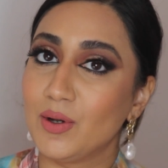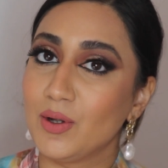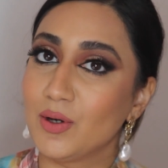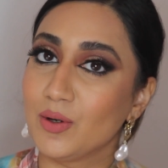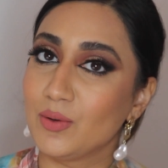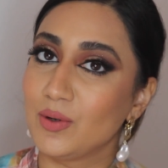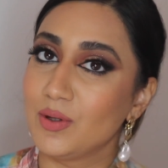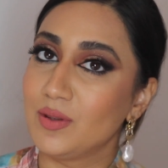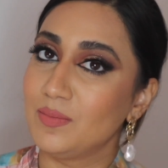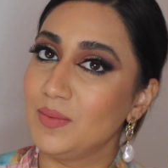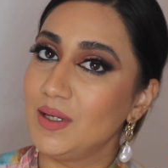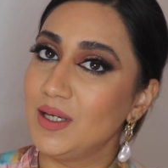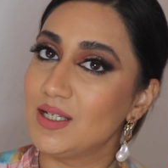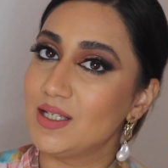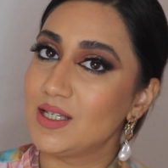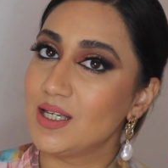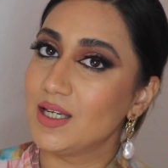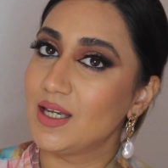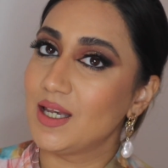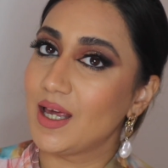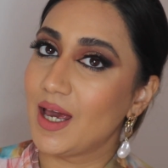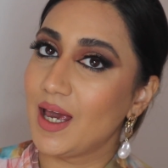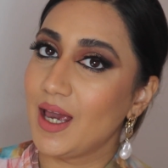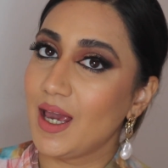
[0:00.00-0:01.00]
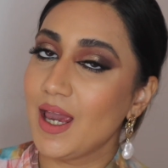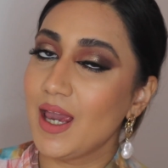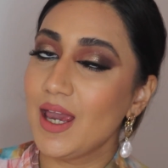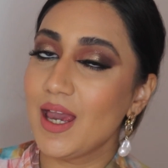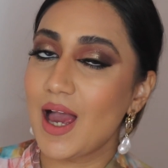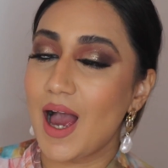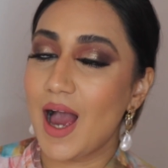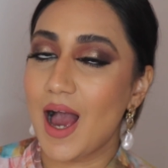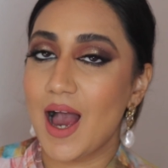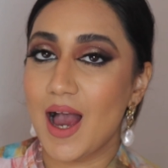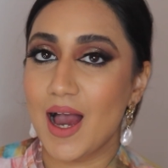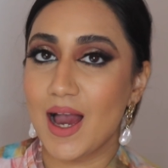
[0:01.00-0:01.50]
look with me
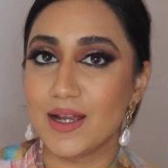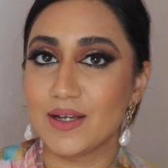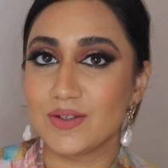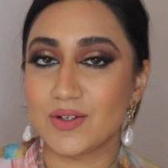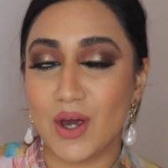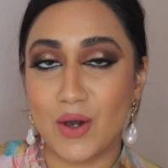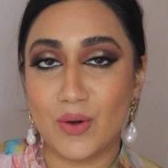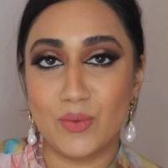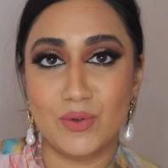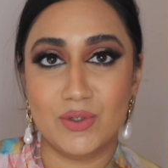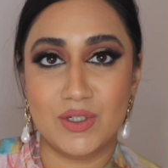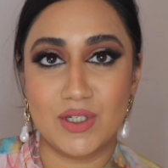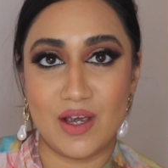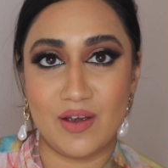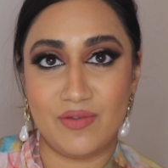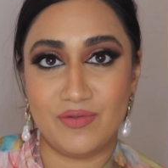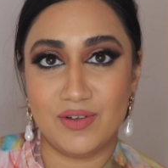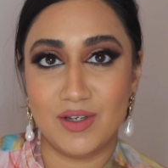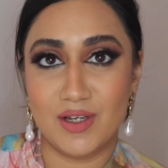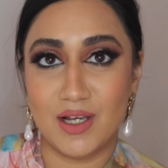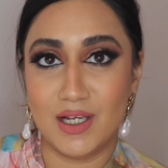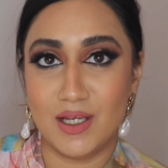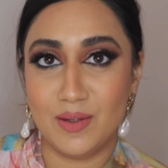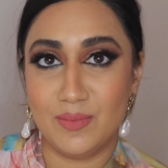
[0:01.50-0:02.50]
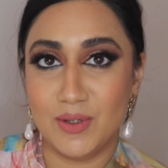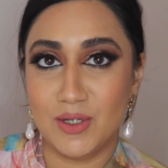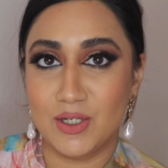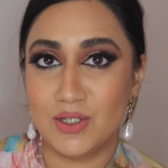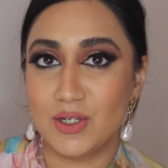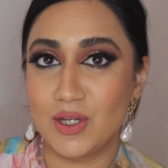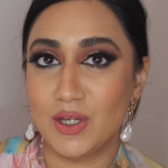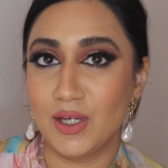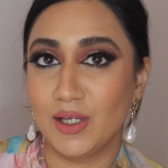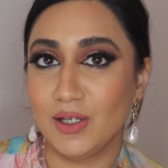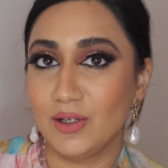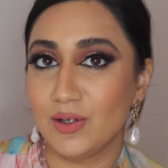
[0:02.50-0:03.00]
today, and I will definitely be
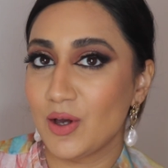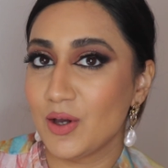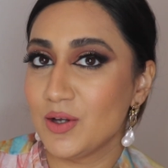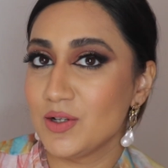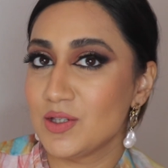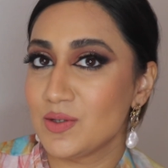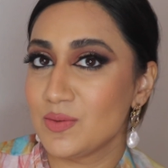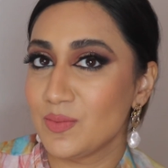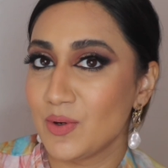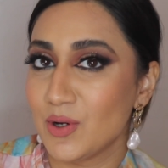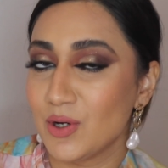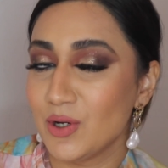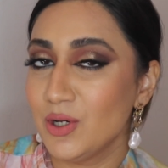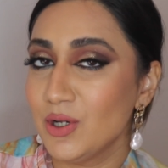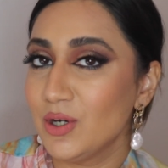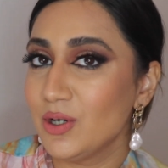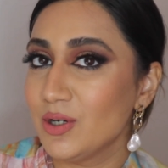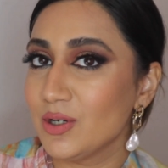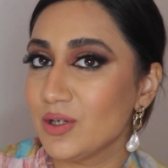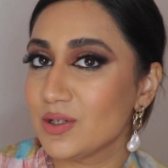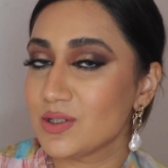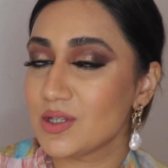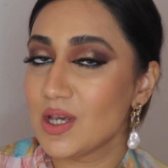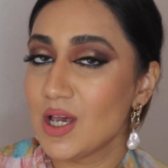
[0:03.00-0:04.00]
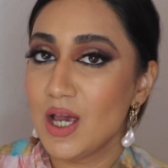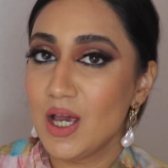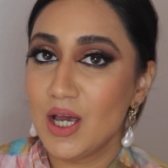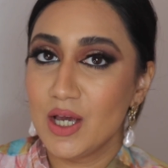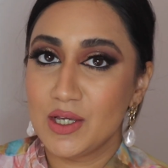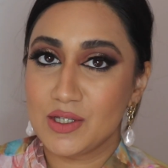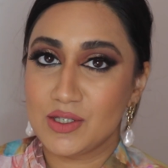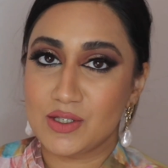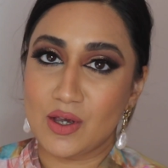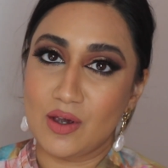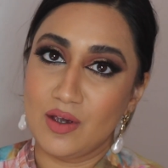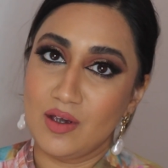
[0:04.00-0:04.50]
doing loads more looks.
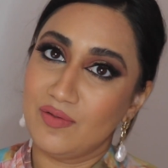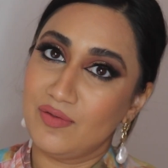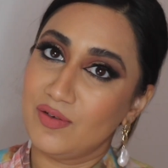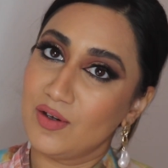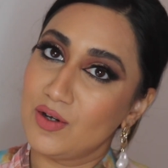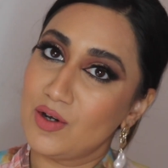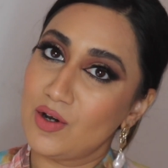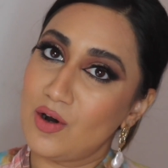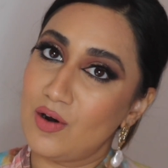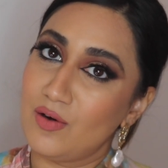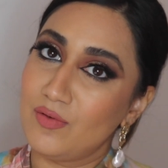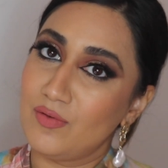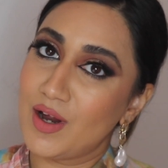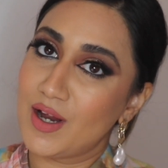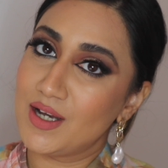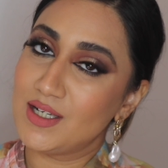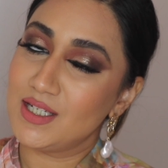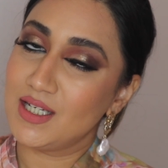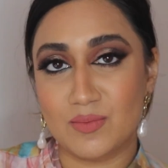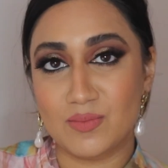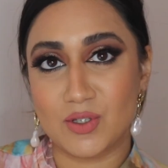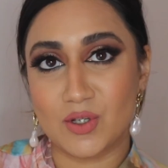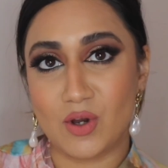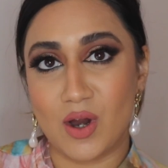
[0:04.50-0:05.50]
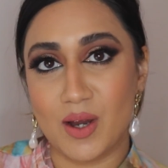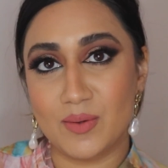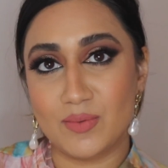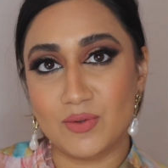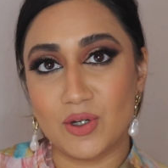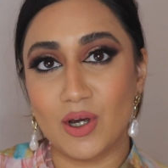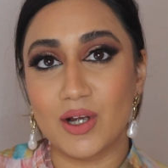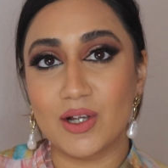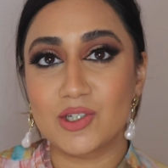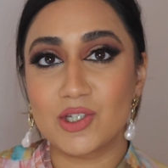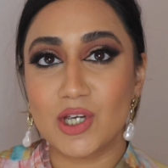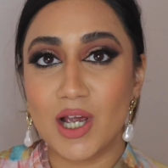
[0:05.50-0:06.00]
So if you're not already subscribed
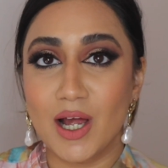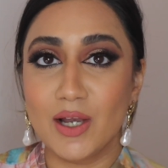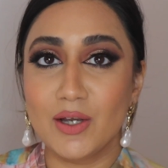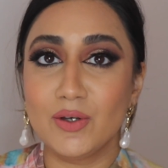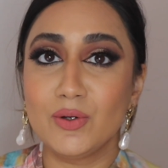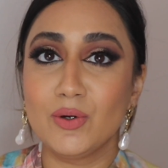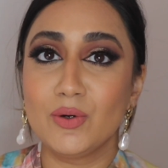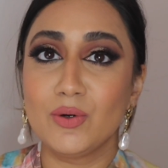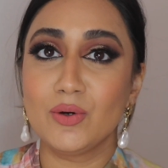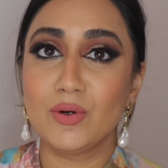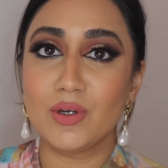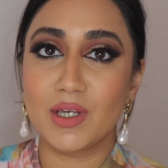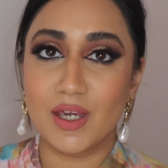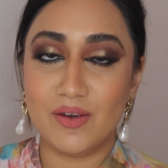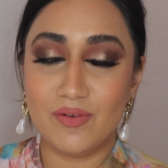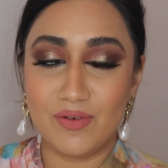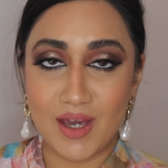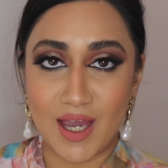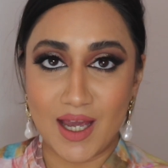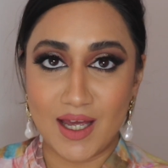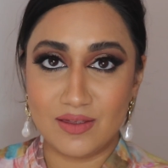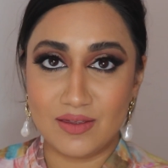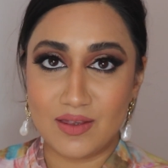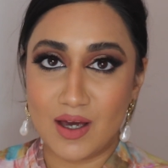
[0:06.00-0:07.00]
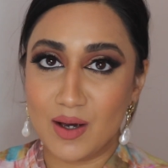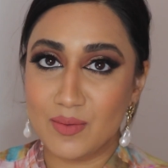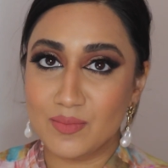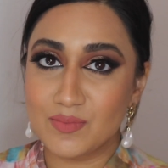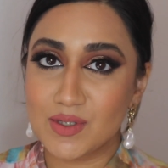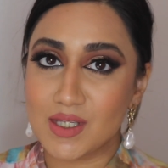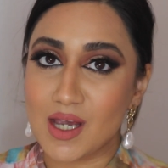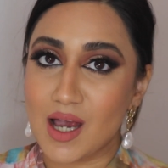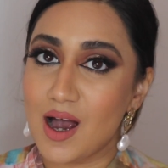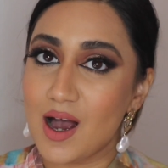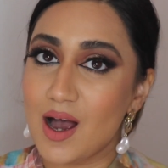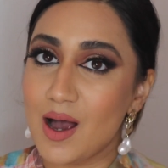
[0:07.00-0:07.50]
to our channel, give it a
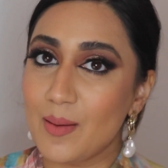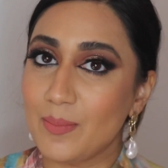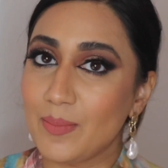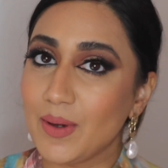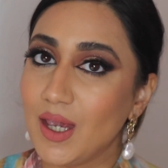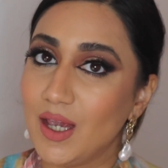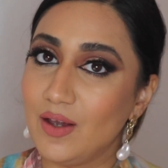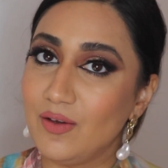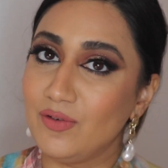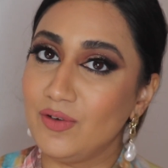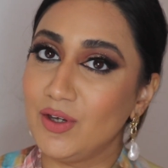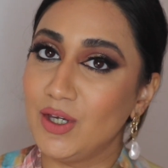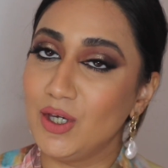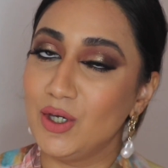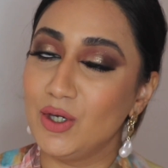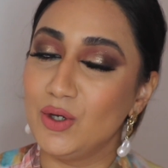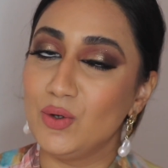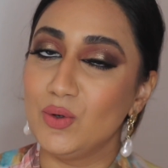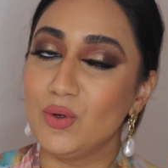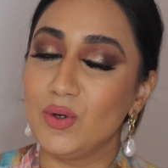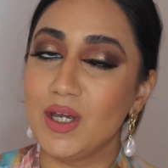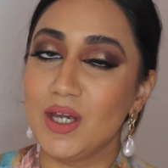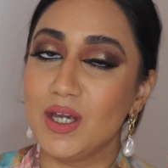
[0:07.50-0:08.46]
thumbs up if you